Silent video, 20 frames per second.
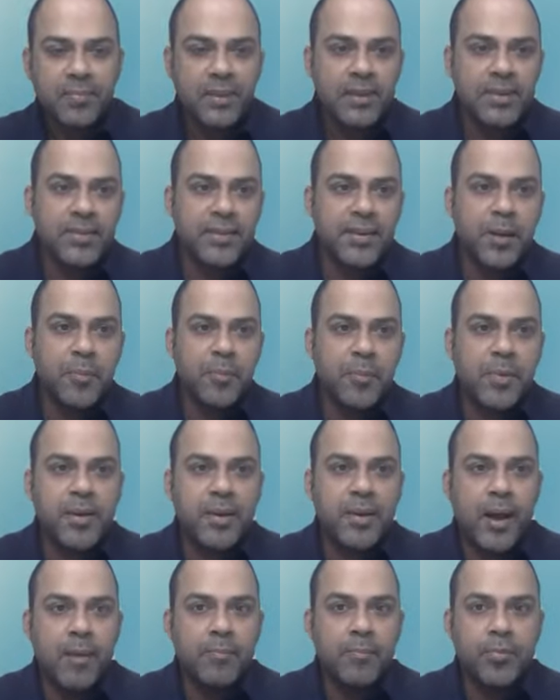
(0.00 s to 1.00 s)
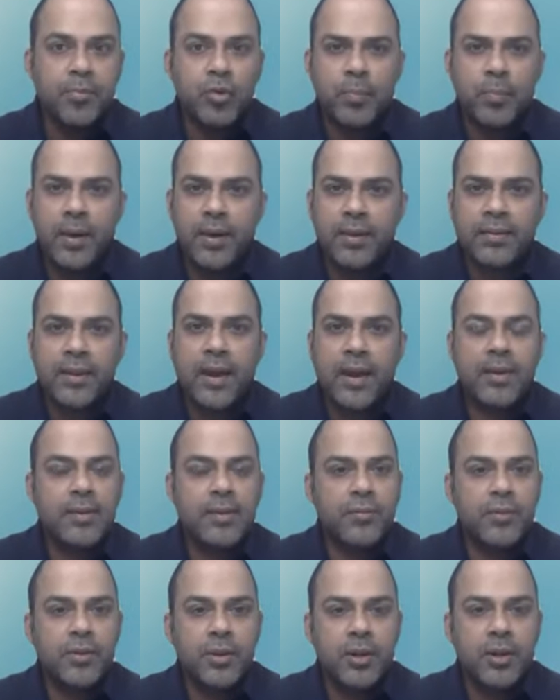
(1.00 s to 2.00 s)
statement, and I'm super
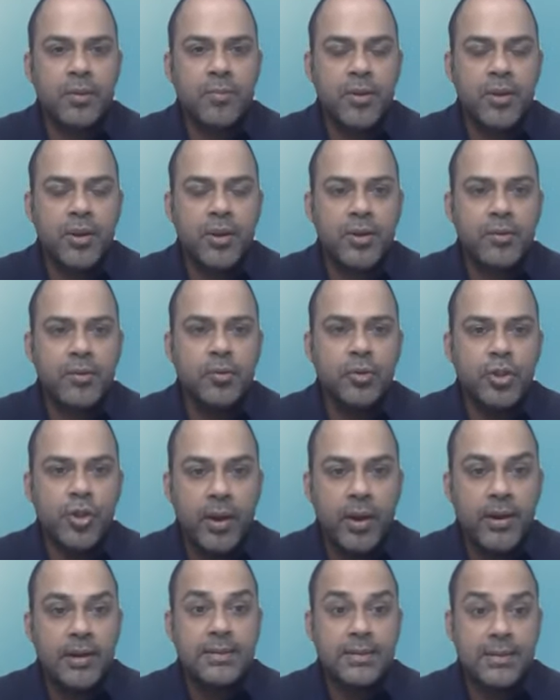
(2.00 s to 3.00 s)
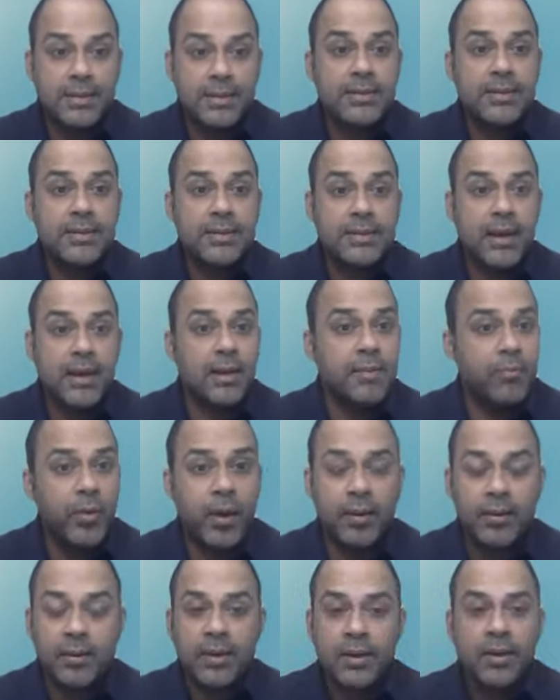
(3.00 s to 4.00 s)
excited for the community to join us at this time. We
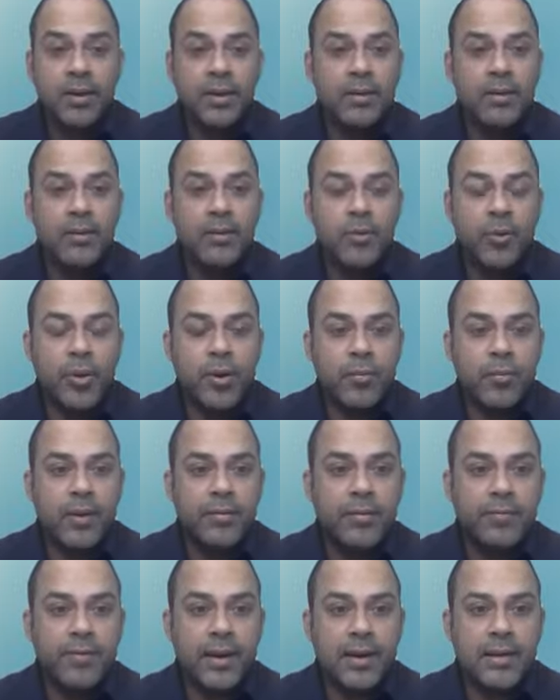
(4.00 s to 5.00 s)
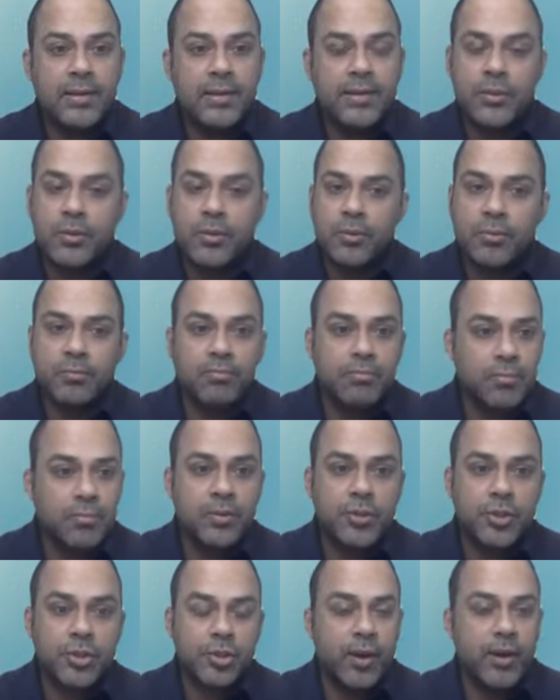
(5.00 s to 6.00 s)
are growing really fast, so
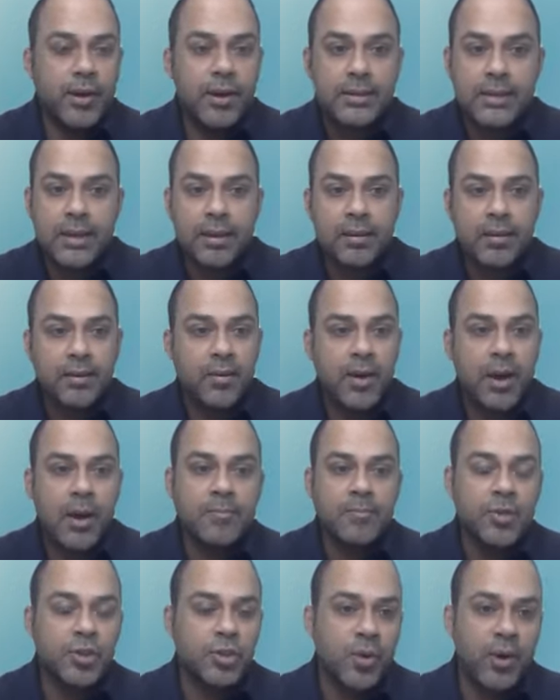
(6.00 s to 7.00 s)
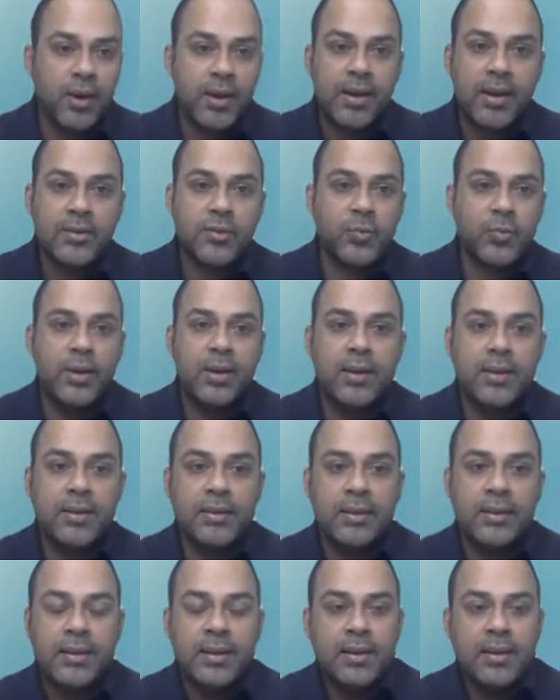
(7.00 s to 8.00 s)
join our Telegram, join our
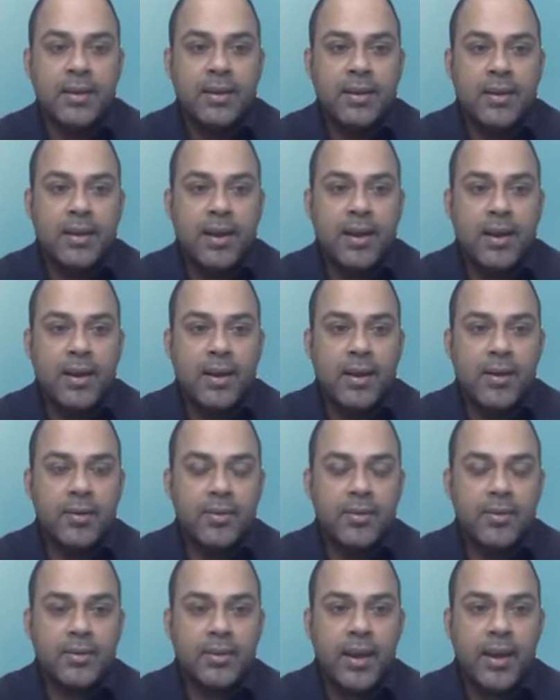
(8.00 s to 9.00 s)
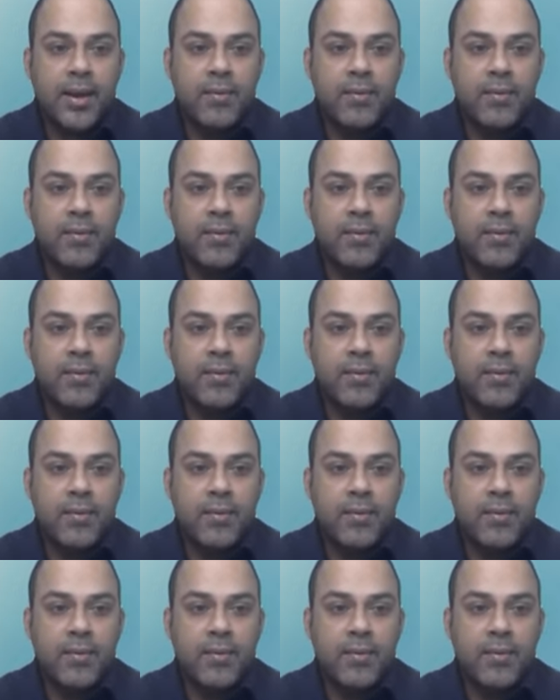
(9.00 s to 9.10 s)
Twitter, stay